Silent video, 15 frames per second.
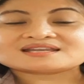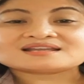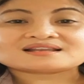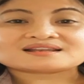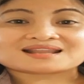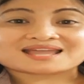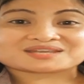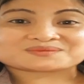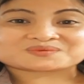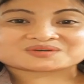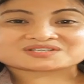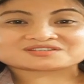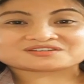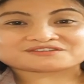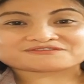Like
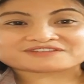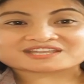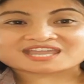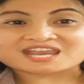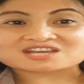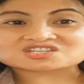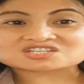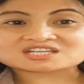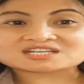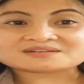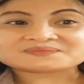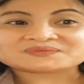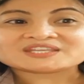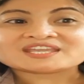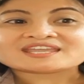personification,
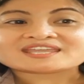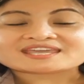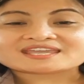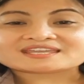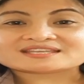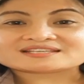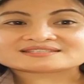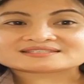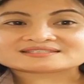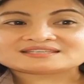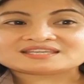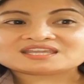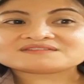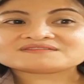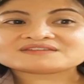it is
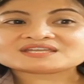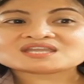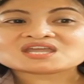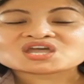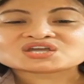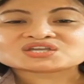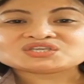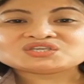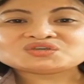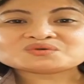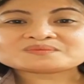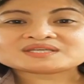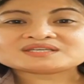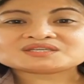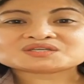giving
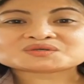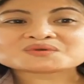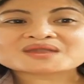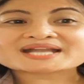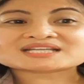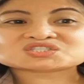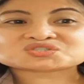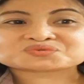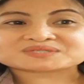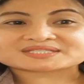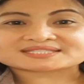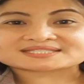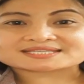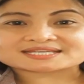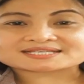human
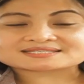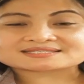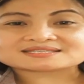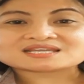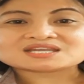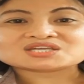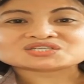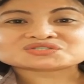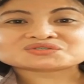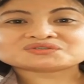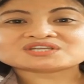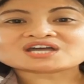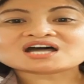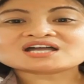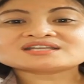characteristics to
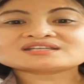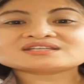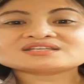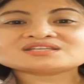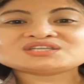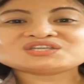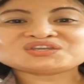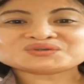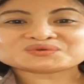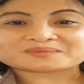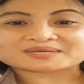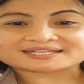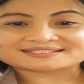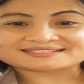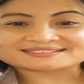
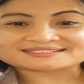non-human.